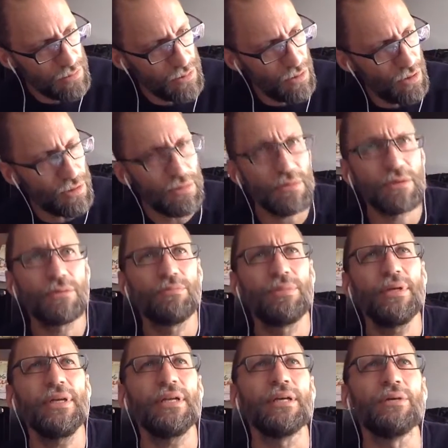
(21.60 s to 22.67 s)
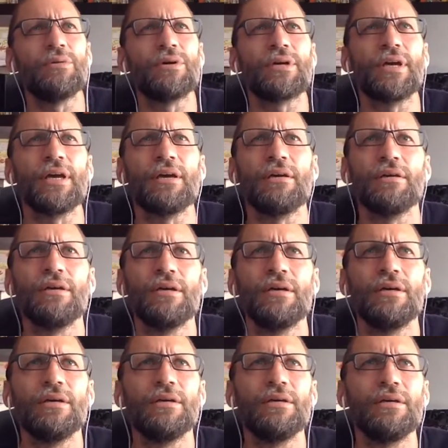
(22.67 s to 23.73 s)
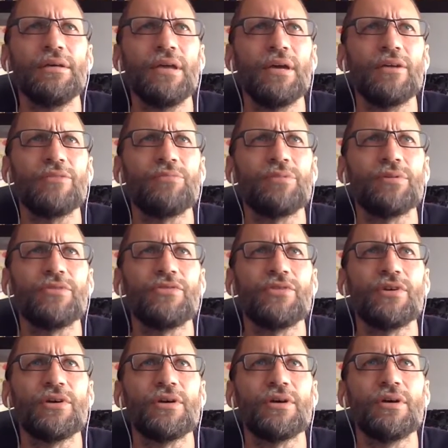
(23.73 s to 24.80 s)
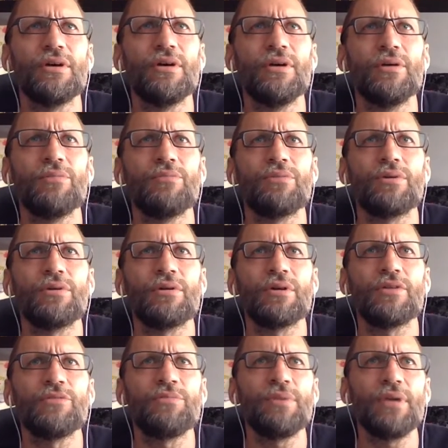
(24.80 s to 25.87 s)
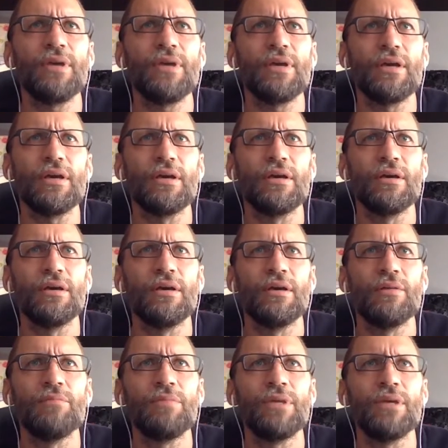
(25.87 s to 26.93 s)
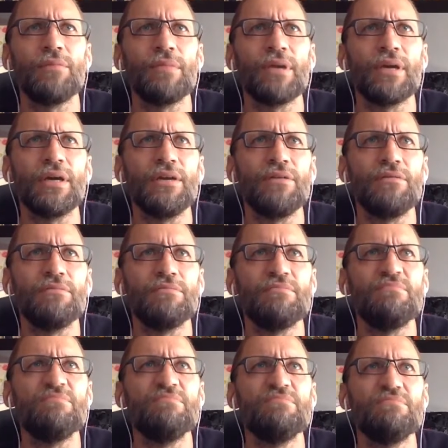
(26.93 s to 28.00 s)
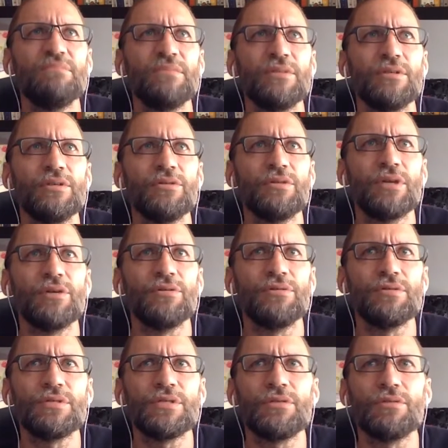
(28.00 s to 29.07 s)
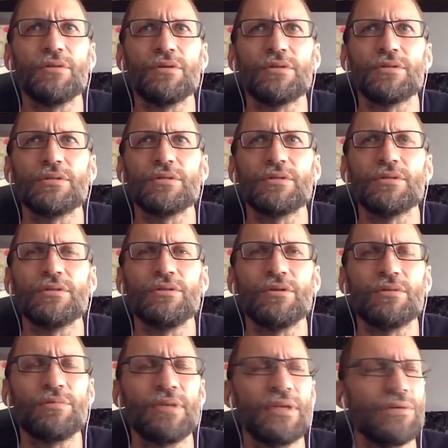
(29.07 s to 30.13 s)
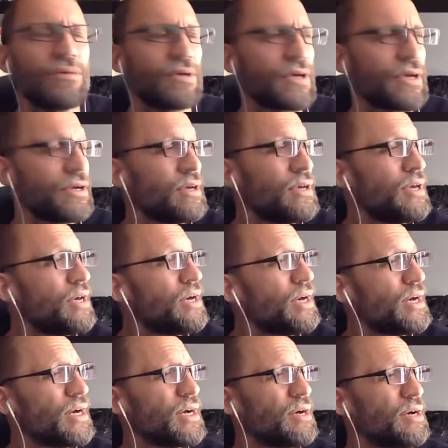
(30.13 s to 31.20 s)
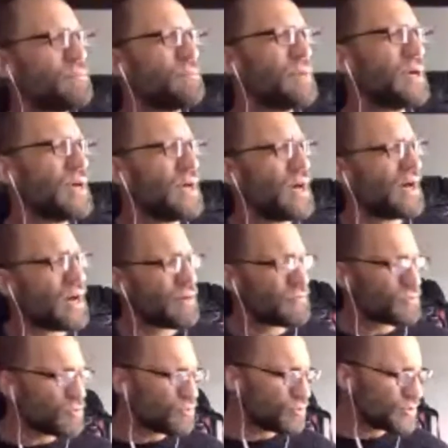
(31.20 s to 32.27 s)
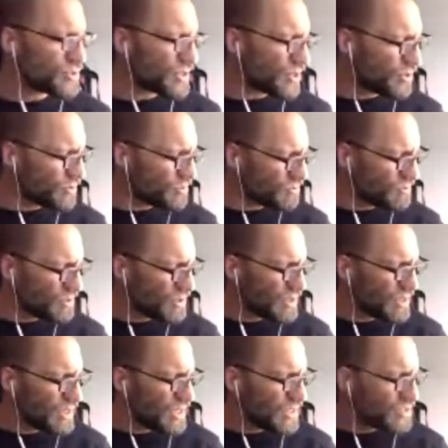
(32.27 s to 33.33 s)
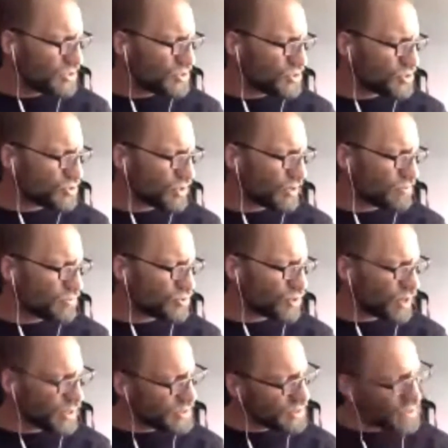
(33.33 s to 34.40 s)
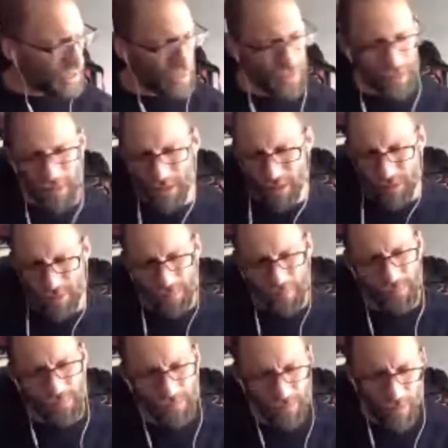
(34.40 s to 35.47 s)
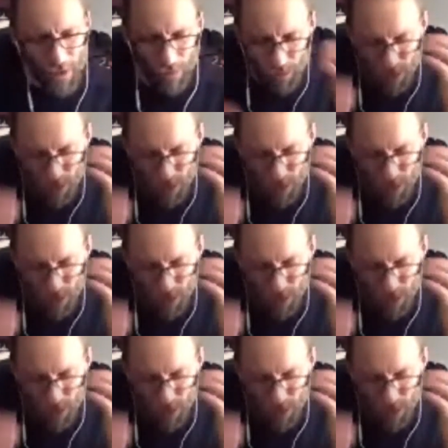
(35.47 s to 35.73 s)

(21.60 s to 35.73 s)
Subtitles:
Not completely working yet, but progress being made. Although it's still not completely working. I've also I'm trying to oh